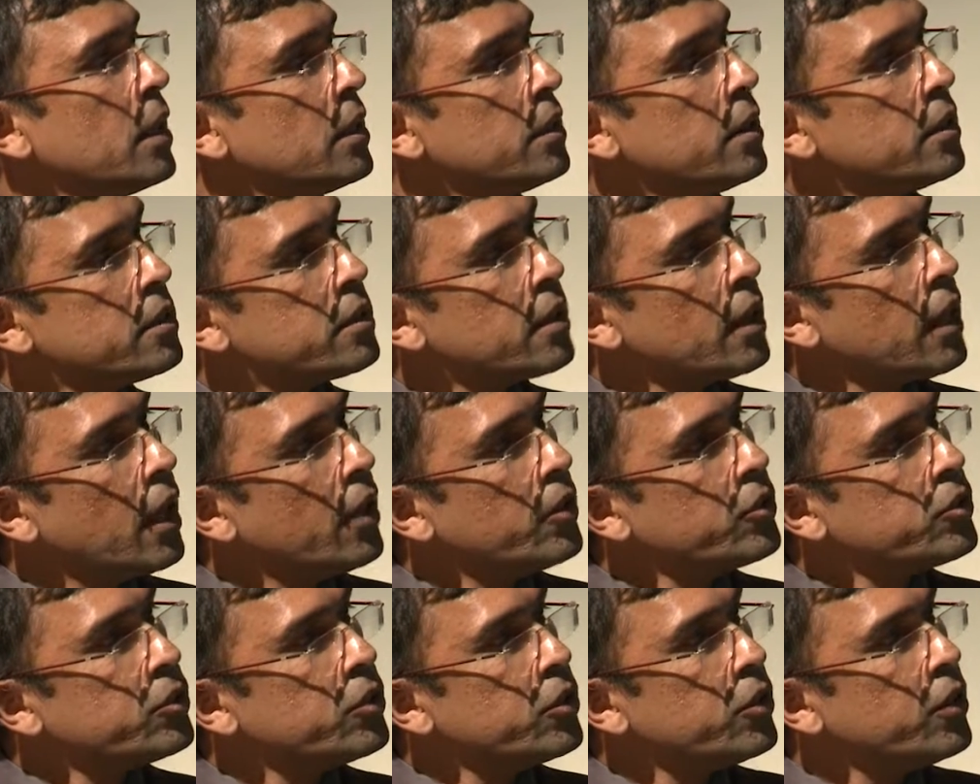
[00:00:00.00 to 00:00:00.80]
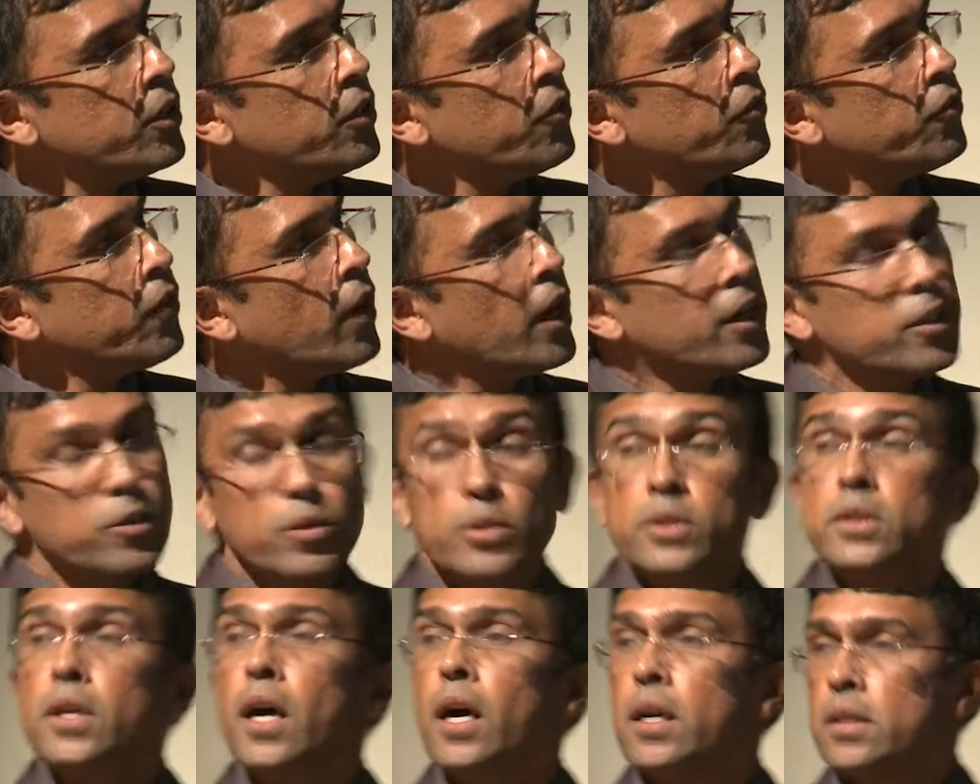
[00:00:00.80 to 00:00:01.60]
This allows you to define
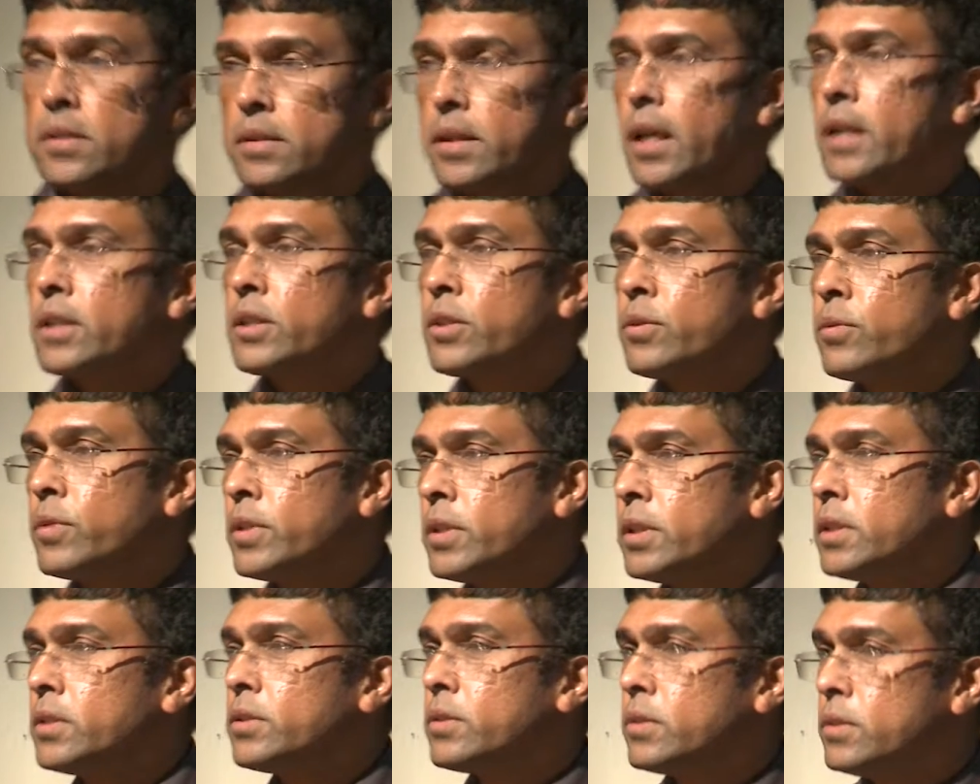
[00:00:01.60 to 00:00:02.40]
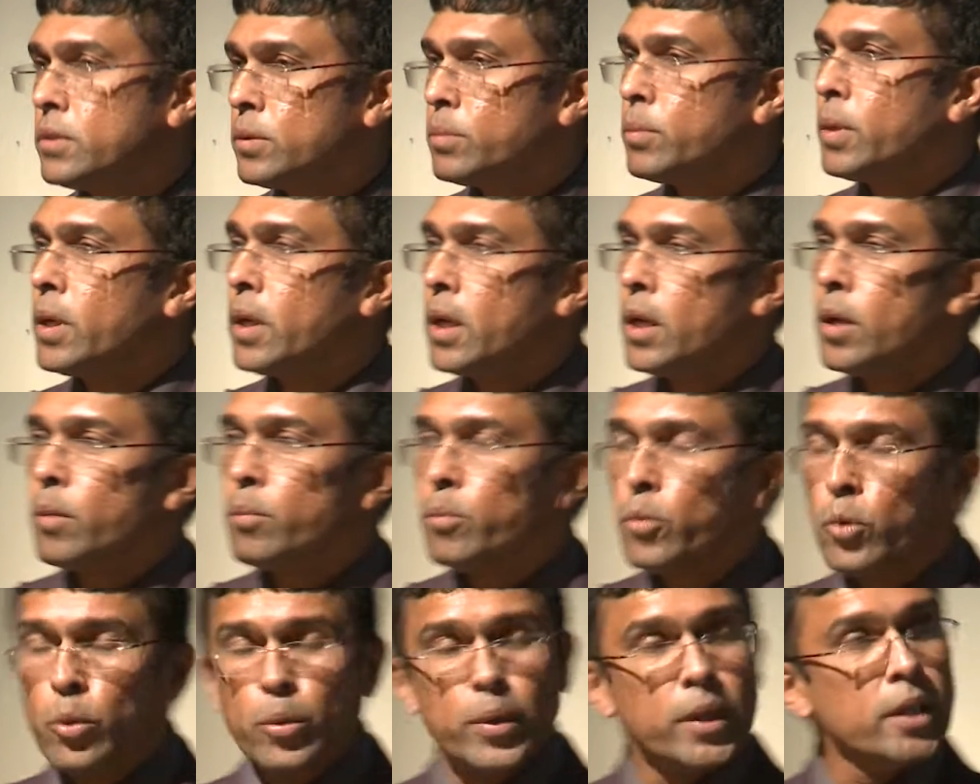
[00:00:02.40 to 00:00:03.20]
your task activities,
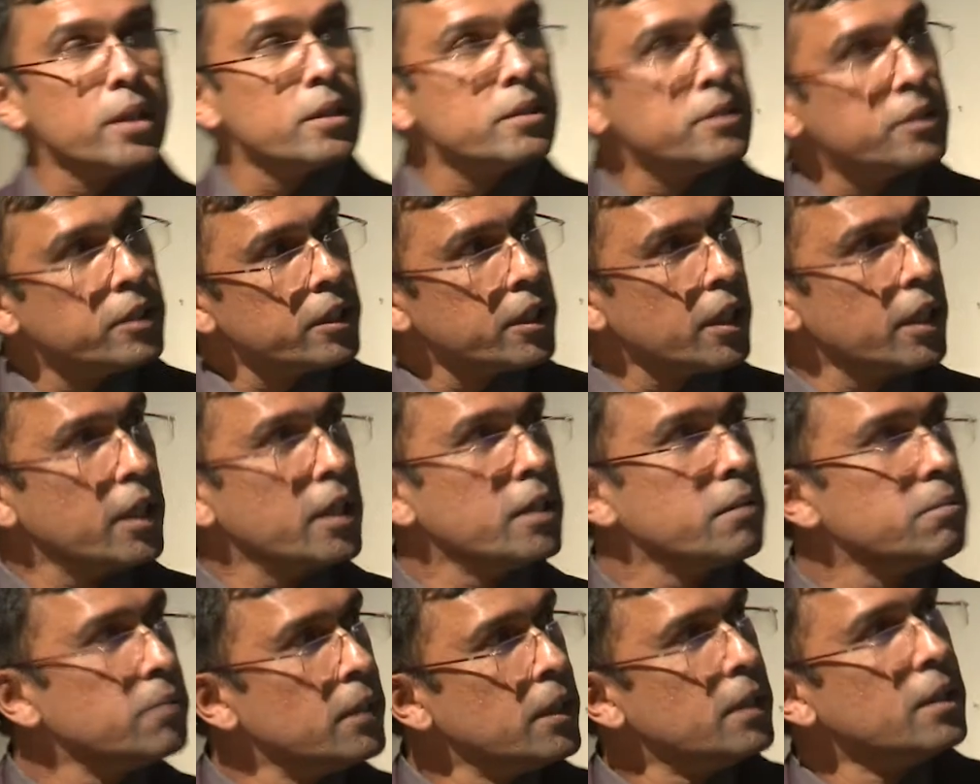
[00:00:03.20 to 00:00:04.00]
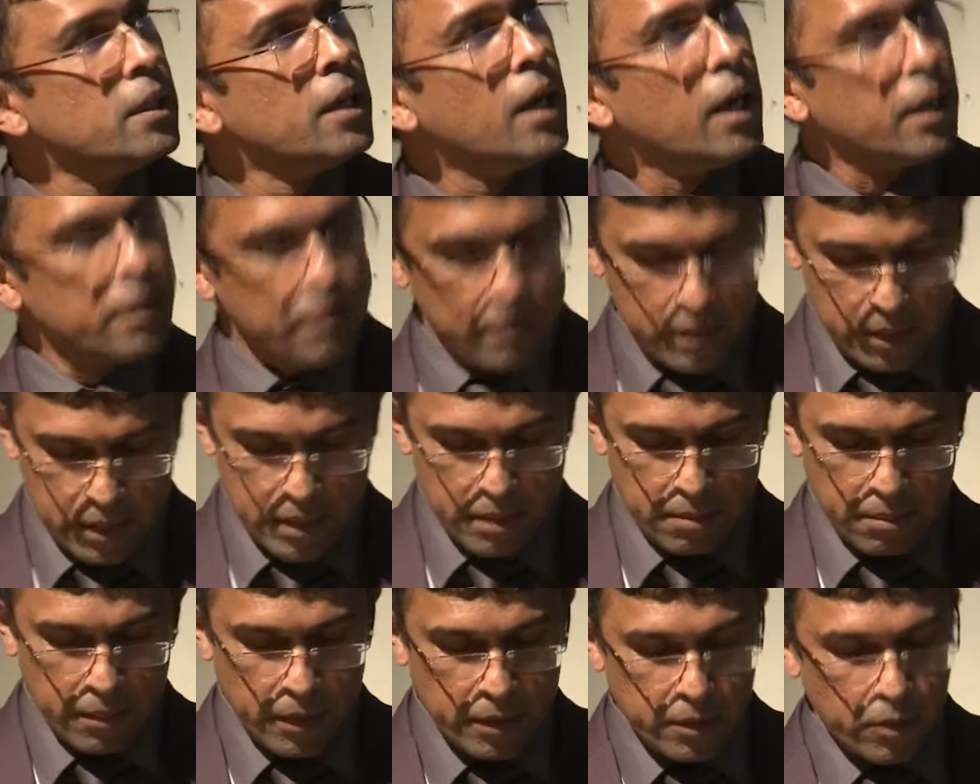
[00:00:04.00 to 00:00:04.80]
moving, digging,
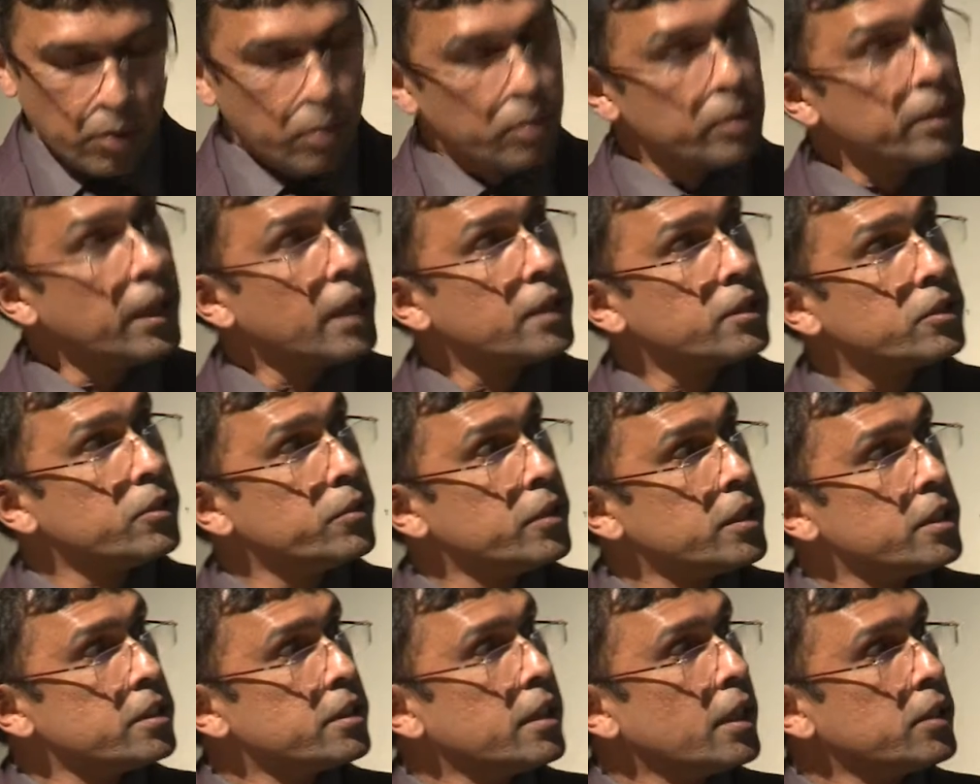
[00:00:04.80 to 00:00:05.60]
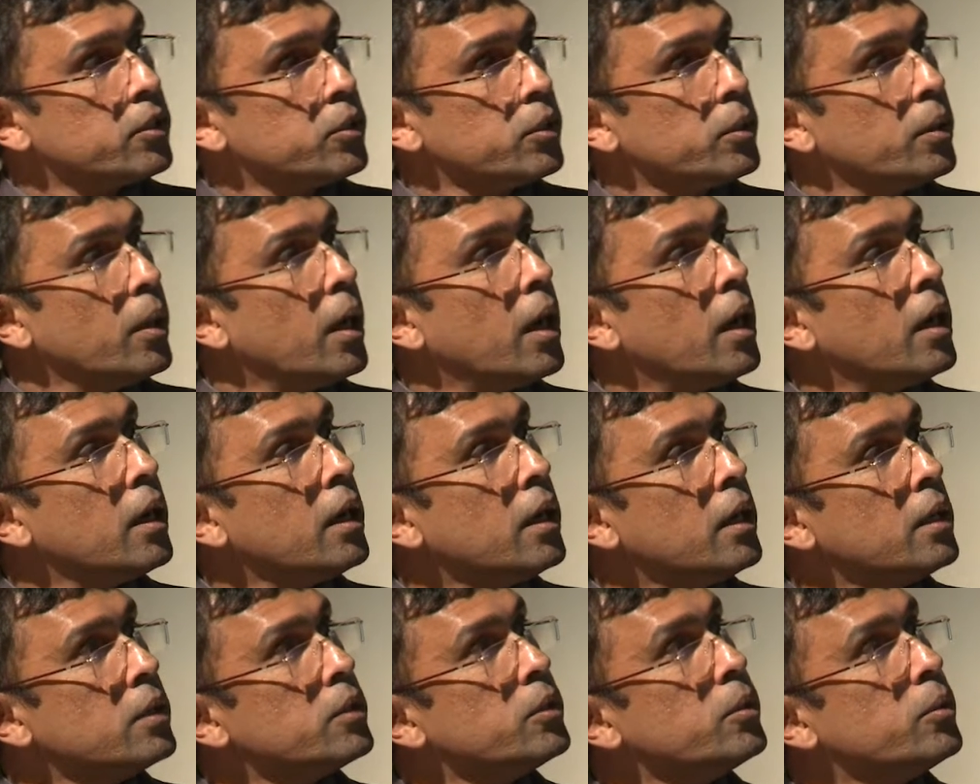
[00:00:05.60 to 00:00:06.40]
and all the activities that you
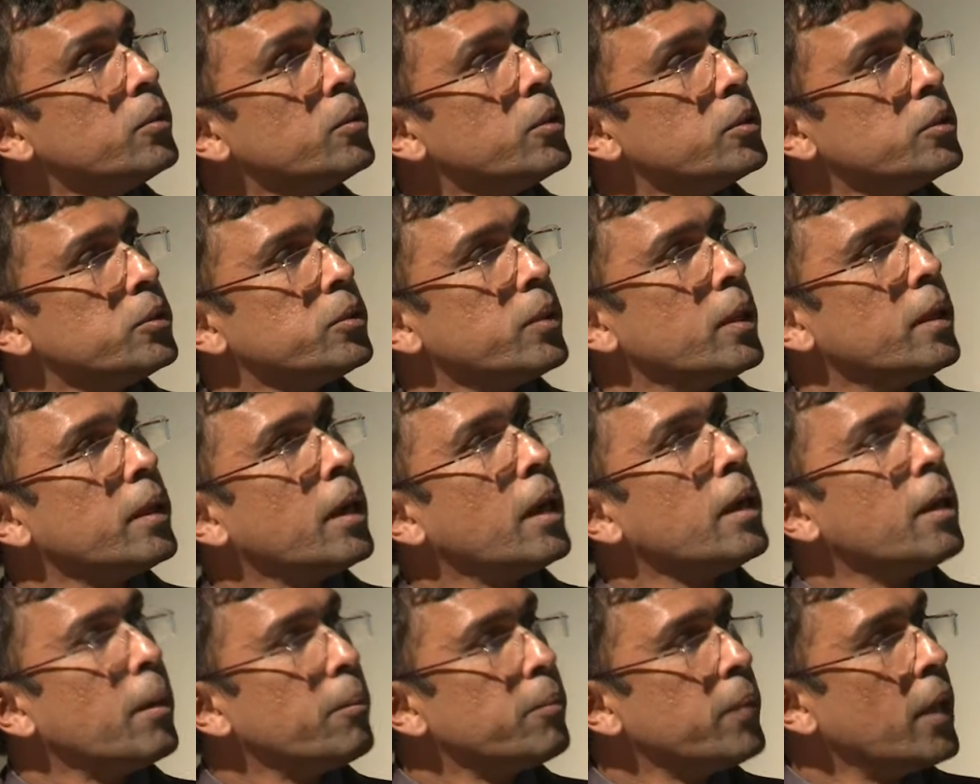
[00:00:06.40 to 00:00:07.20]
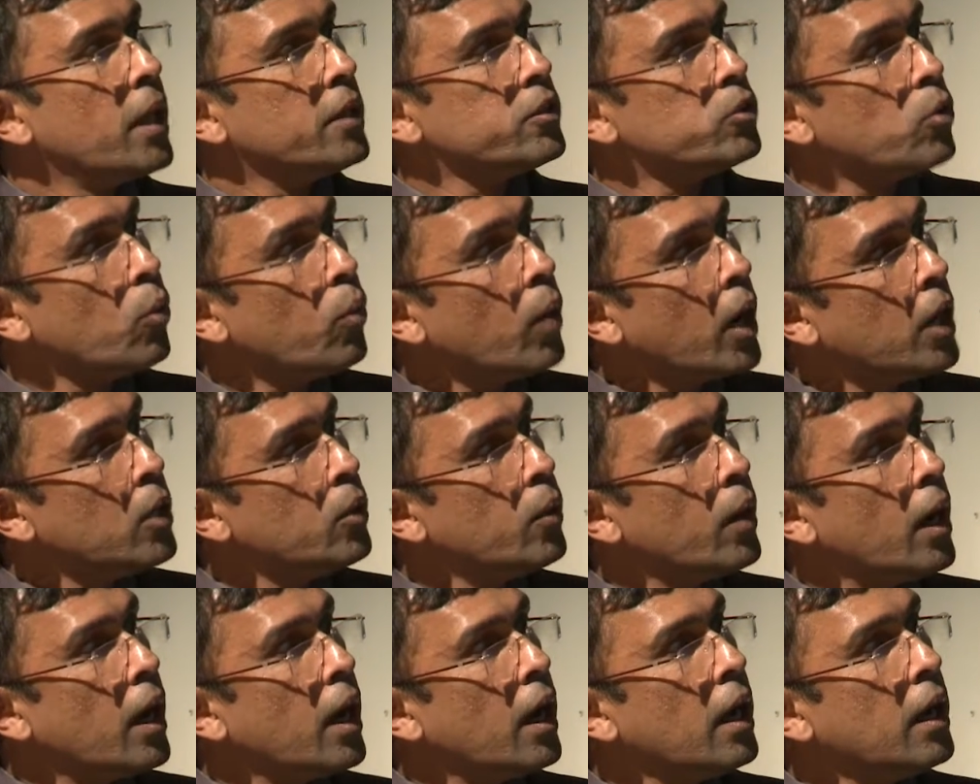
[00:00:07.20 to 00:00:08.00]
want to apply. So while
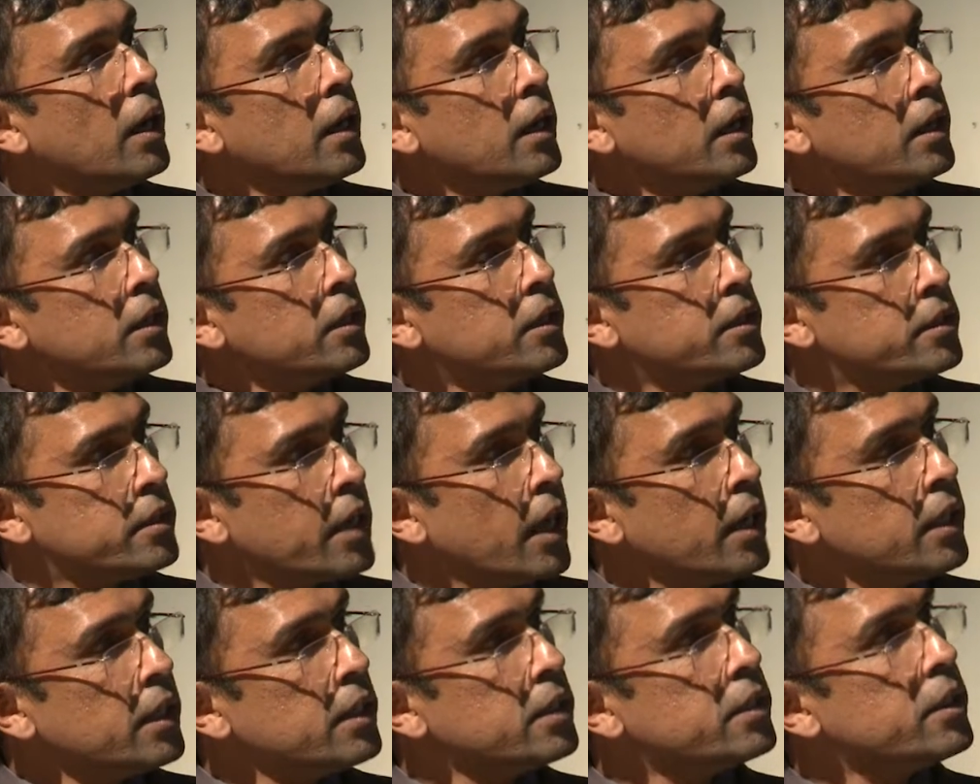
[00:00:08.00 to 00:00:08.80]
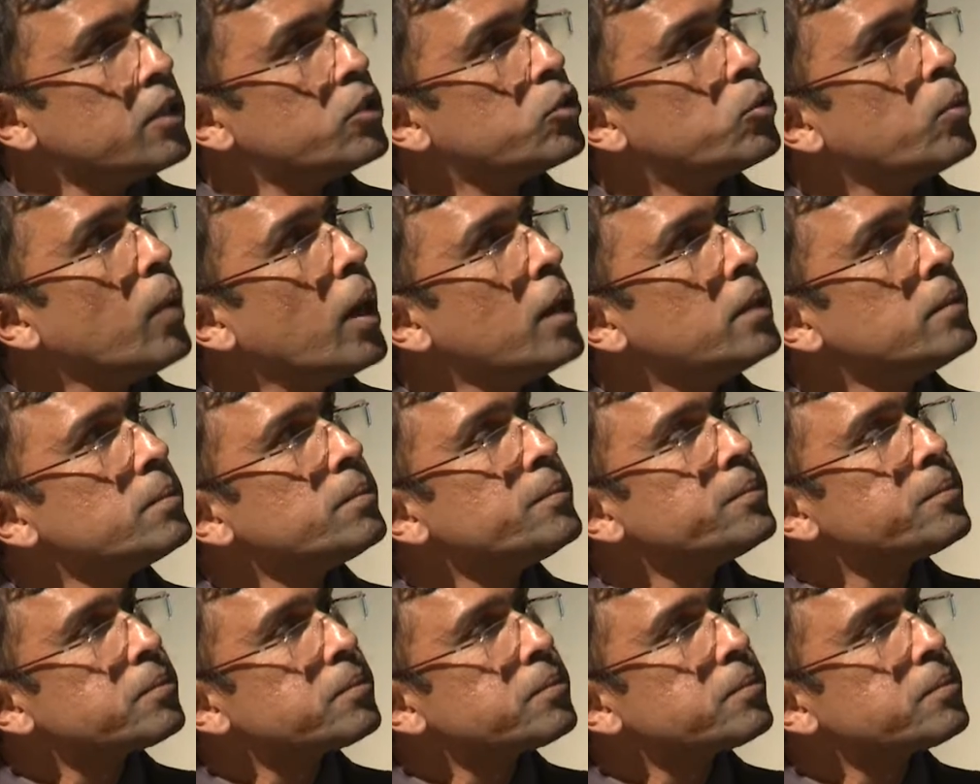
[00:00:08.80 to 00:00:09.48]
you are designing this one,